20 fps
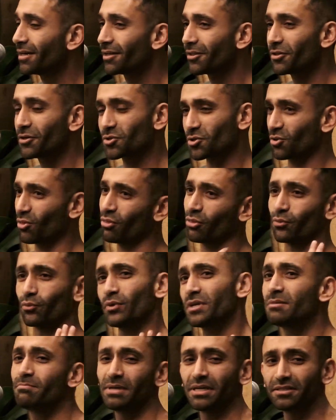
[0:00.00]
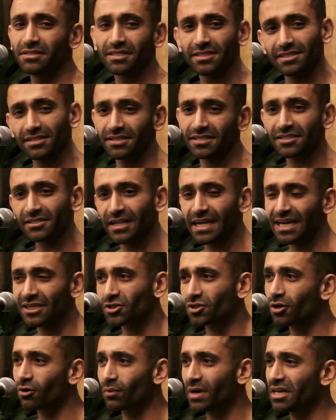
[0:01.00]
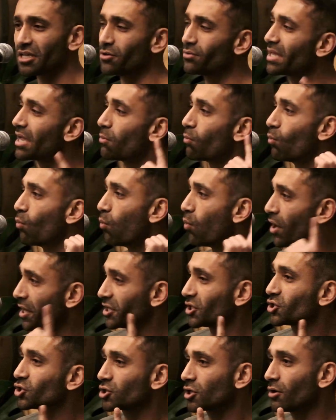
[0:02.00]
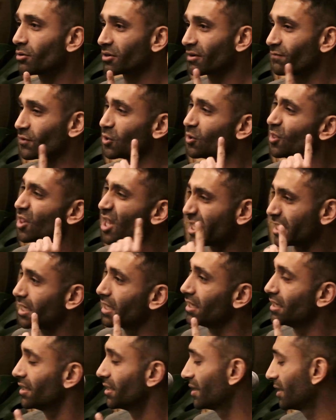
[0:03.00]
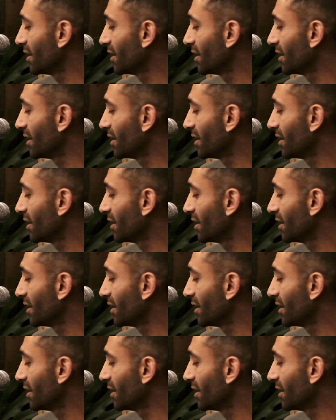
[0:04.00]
There's 3 Billies in this class already. You get 1 Ashok if you're lucky.